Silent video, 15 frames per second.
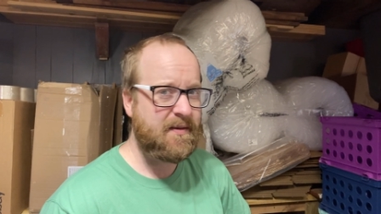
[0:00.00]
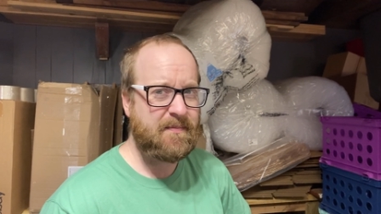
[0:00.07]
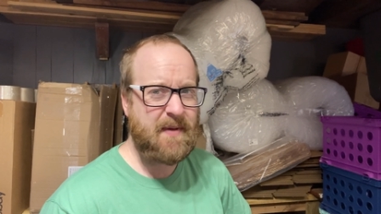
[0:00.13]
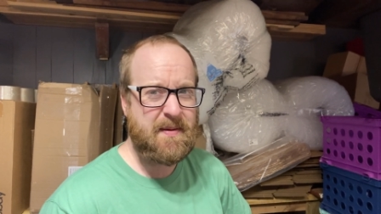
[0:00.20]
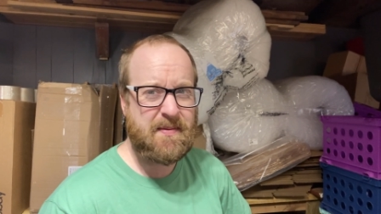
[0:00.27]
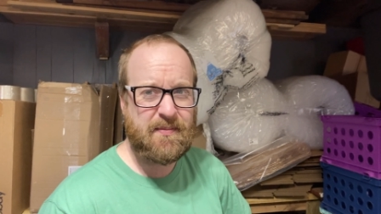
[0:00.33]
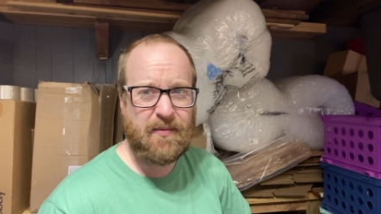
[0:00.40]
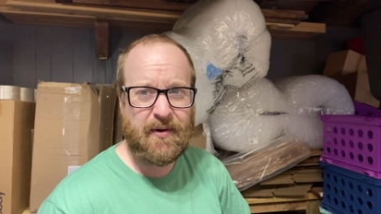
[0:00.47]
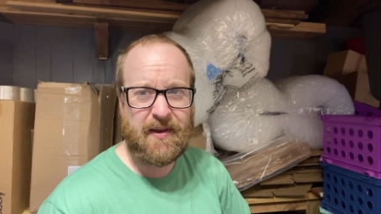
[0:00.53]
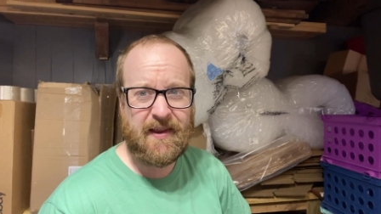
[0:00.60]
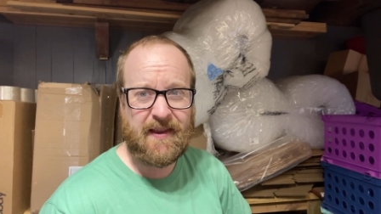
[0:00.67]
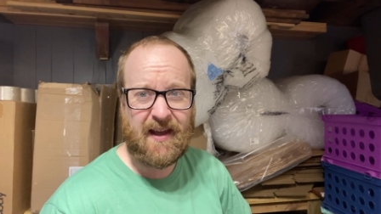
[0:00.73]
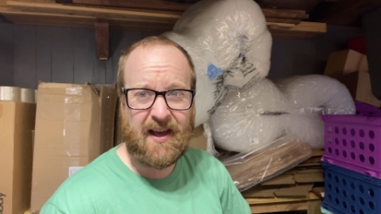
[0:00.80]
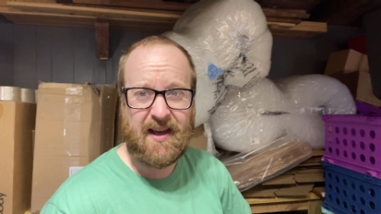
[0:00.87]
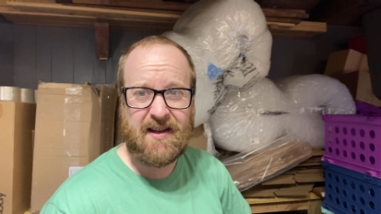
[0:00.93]
Maybe more than
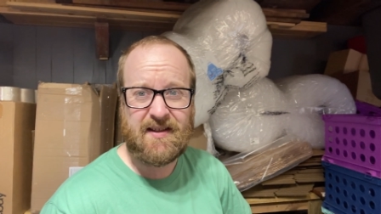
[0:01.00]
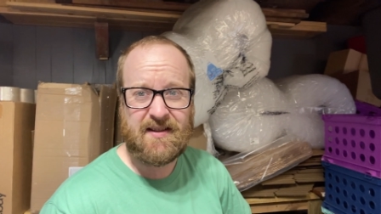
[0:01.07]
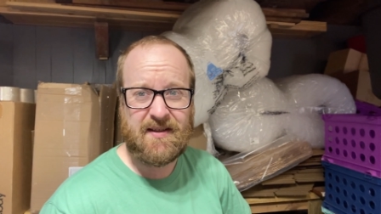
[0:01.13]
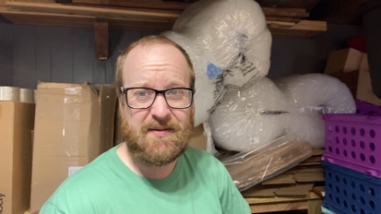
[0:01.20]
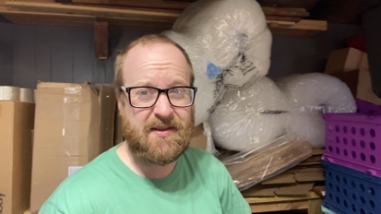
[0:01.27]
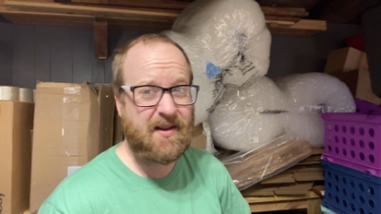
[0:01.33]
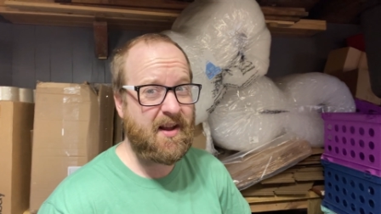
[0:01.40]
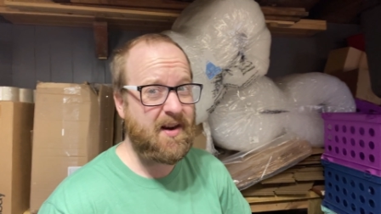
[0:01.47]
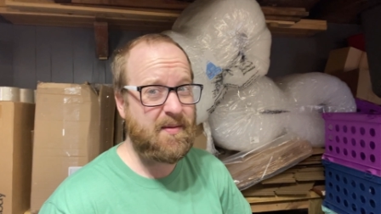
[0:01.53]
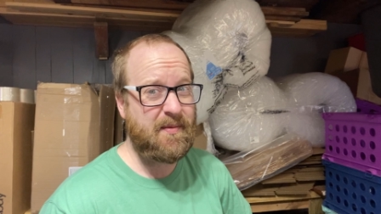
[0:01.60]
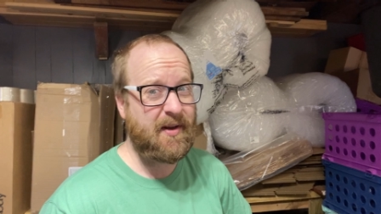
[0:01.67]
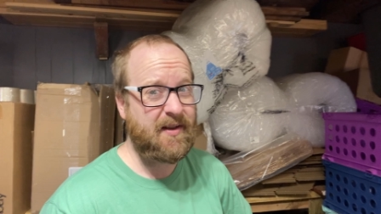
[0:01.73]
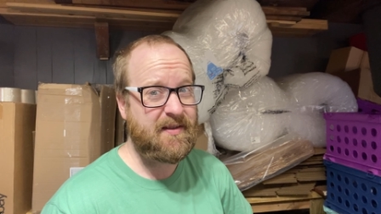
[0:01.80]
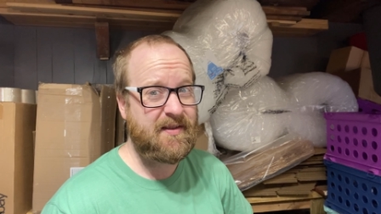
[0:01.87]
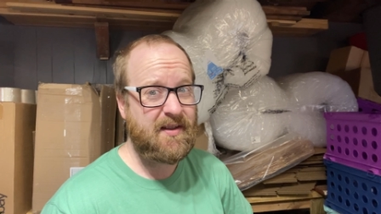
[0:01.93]
that. It was a lot of
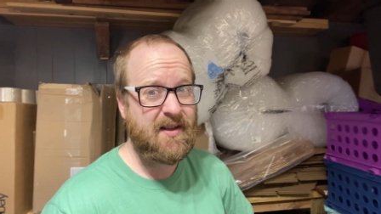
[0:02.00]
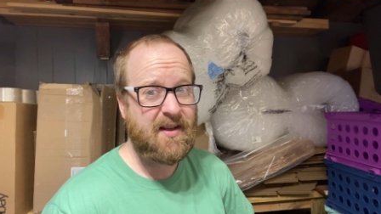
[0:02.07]
books.